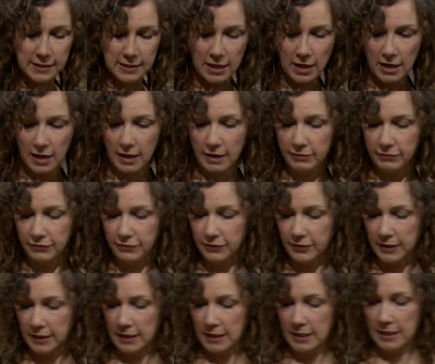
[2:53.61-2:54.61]
off,
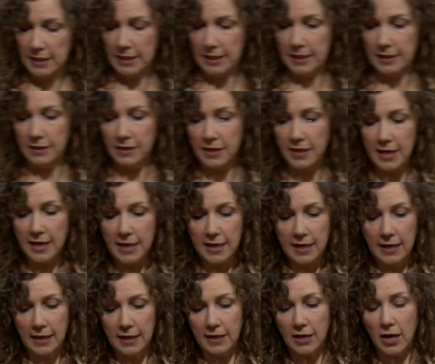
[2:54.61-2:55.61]
and
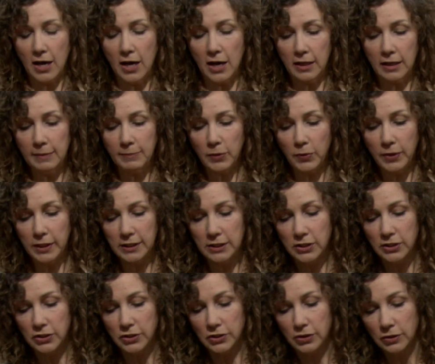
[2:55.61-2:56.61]
then all I'm going to
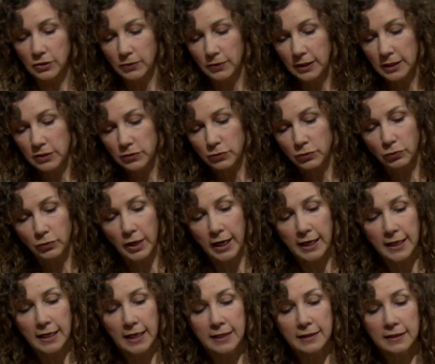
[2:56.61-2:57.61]
do is
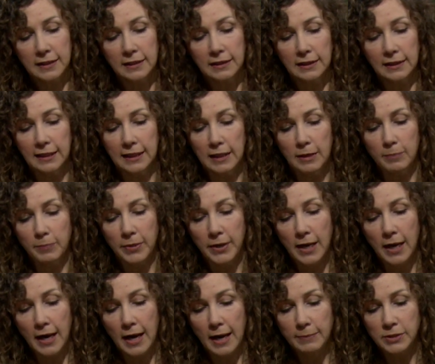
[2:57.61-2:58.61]
right at the lip,
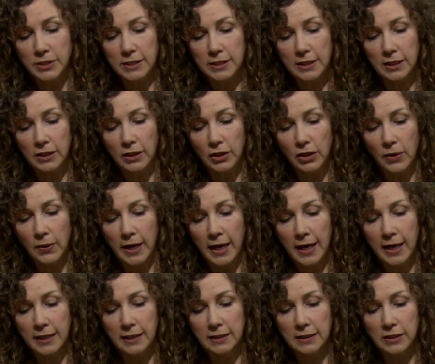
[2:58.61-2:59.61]
I'm just going to go
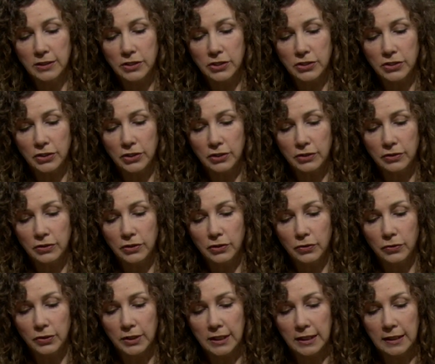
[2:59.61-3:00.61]
ahead and insert the
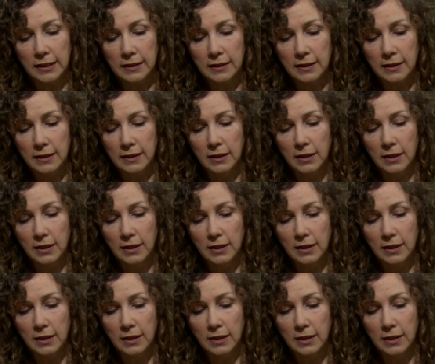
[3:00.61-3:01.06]
green,